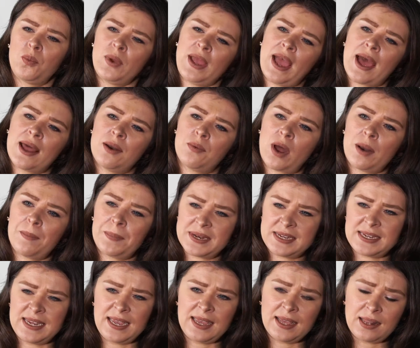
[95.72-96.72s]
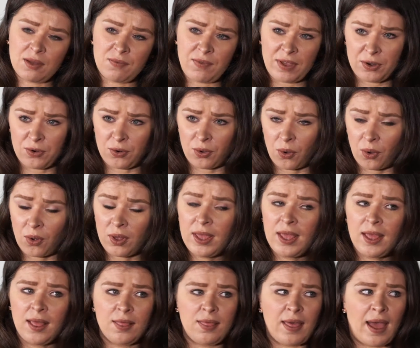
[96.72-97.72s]
We had one particular vendor
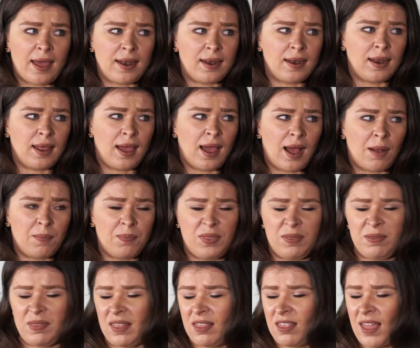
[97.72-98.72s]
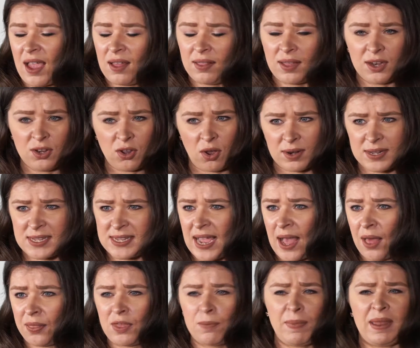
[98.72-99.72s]
that the sale had gone
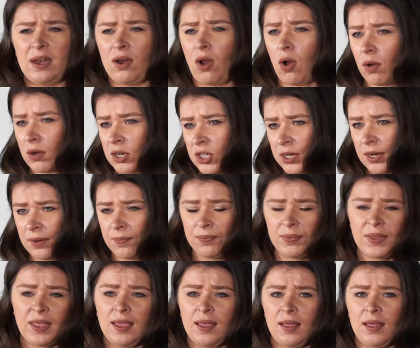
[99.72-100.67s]
south, there'd been an auction.